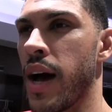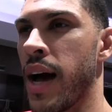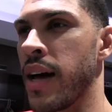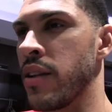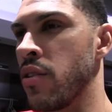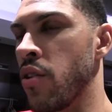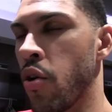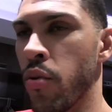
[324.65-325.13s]

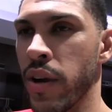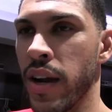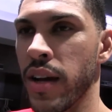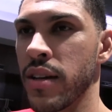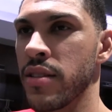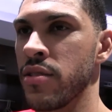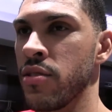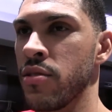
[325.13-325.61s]
I know what
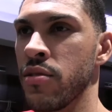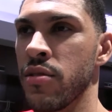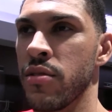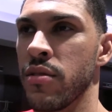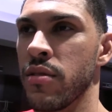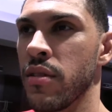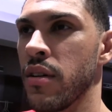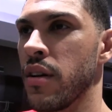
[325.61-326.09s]
I can
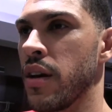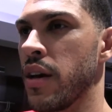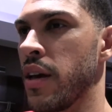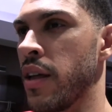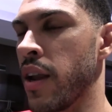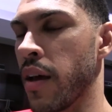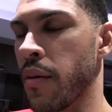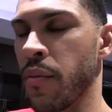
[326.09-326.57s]
do,
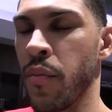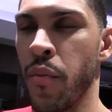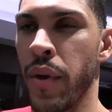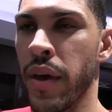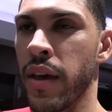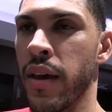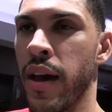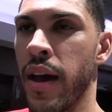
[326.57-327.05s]
and I'm going
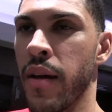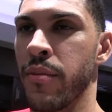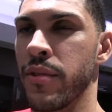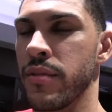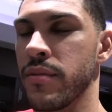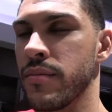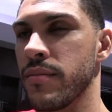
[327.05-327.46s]
to make it happen.